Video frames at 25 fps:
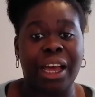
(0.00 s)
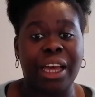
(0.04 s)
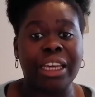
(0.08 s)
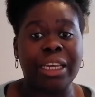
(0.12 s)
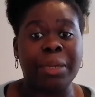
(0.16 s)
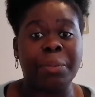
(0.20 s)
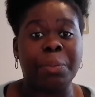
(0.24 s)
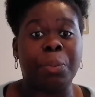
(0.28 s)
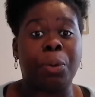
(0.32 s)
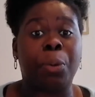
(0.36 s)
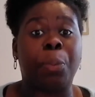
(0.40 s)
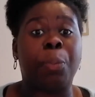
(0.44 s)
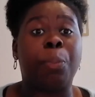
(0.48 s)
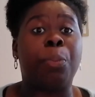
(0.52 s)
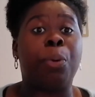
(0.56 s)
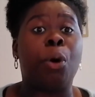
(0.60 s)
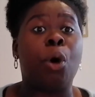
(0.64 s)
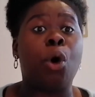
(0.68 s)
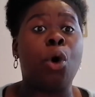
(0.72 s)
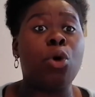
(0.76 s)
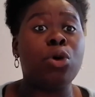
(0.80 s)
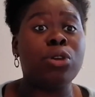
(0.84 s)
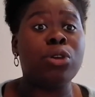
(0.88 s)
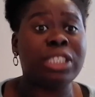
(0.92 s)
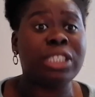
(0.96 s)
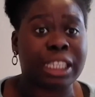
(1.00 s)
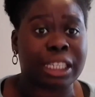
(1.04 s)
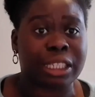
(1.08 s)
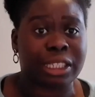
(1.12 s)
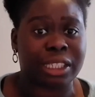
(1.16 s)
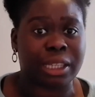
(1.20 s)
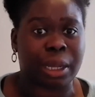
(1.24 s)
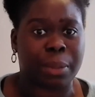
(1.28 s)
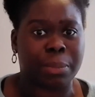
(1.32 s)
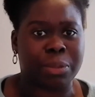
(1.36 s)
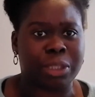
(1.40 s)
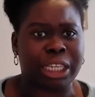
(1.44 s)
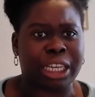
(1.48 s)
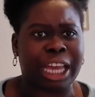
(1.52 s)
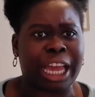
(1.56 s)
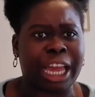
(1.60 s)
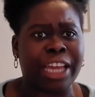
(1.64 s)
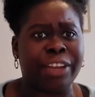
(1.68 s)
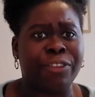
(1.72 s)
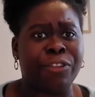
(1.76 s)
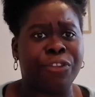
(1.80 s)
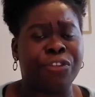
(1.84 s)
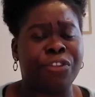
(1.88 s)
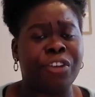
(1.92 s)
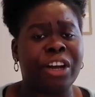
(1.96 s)
in proposing something
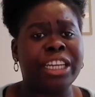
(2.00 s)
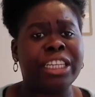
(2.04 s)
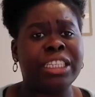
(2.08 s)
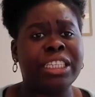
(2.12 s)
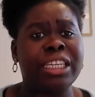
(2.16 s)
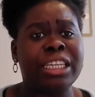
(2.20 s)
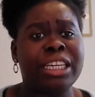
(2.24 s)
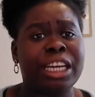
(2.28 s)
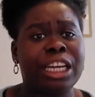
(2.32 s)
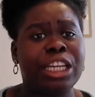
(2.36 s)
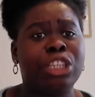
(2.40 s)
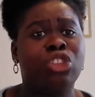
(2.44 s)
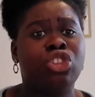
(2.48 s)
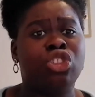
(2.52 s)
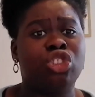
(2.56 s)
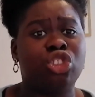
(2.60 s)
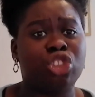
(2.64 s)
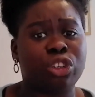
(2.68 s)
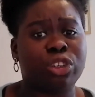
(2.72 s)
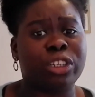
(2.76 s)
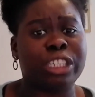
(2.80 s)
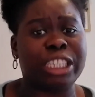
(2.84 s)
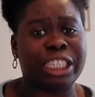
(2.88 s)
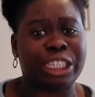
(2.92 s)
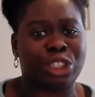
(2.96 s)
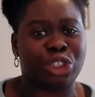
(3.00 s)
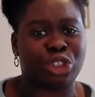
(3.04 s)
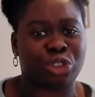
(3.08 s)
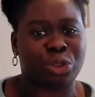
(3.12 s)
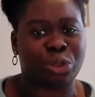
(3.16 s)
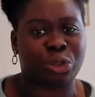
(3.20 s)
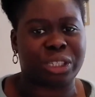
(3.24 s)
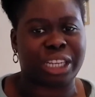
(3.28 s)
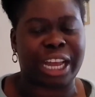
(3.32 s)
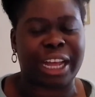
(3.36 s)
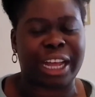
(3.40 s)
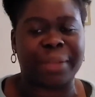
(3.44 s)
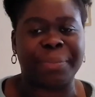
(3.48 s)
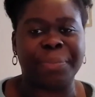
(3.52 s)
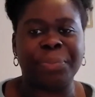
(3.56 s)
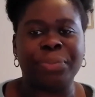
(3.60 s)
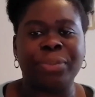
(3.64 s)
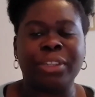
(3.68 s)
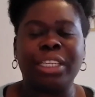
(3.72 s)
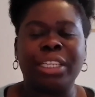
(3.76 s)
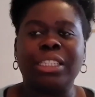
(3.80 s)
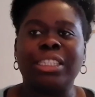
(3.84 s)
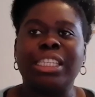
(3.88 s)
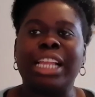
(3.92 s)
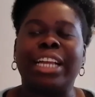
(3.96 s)
and finding a journey through that.
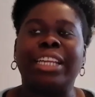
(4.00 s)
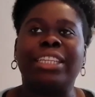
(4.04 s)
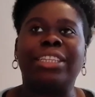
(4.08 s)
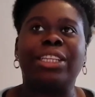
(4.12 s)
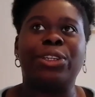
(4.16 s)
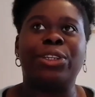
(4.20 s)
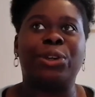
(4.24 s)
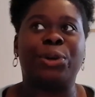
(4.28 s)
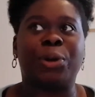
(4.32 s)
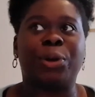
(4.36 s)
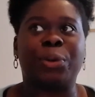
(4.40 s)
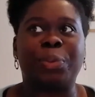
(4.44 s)
Like the